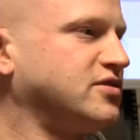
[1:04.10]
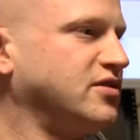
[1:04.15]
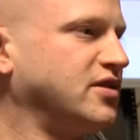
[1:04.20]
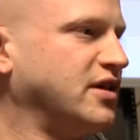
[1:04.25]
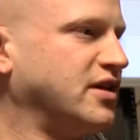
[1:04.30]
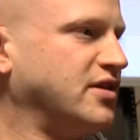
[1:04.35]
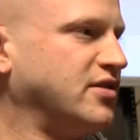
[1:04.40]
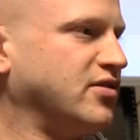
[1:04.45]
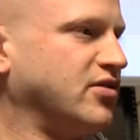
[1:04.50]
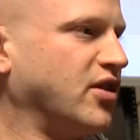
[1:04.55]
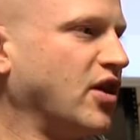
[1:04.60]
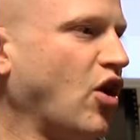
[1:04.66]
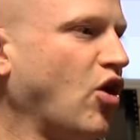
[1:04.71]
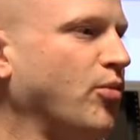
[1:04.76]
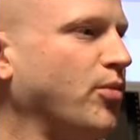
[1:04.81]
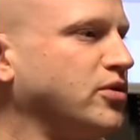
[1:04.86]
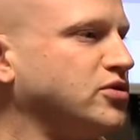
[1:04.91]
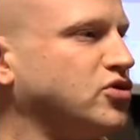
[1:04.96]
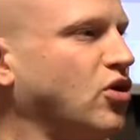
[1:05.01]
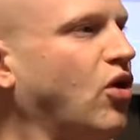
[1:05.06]
they
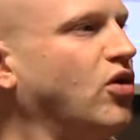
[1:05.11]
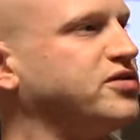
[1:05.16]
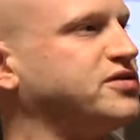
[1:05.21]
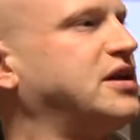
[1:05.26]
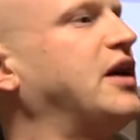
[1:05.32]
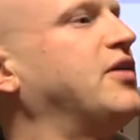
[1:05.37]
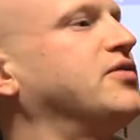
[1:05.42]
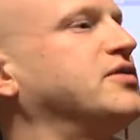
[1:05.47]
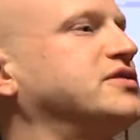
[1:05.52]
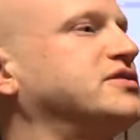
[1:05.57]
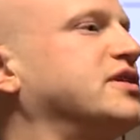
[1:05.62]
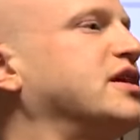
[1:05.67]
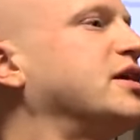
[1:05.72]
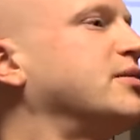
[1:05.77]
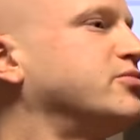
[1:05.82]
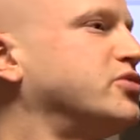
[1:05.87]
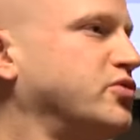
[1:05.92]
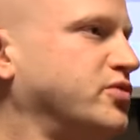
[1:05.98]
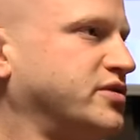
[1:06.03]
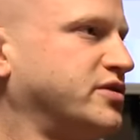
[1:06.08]
almost all sound the
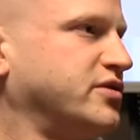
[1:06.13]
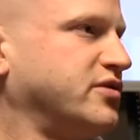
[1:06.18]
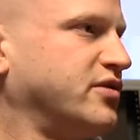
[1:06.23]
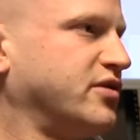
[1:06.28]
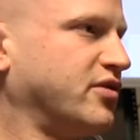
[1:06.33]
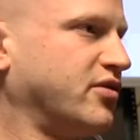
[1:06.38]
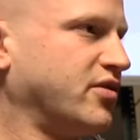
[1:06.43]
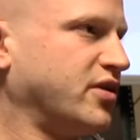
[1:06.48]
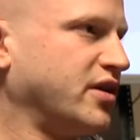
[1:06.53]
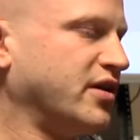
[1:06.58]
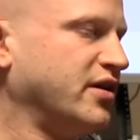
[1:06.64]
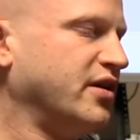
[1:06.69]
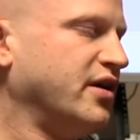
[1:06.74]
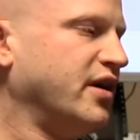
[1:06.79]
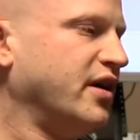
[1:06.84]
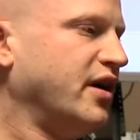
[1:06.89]
same to a certain degree.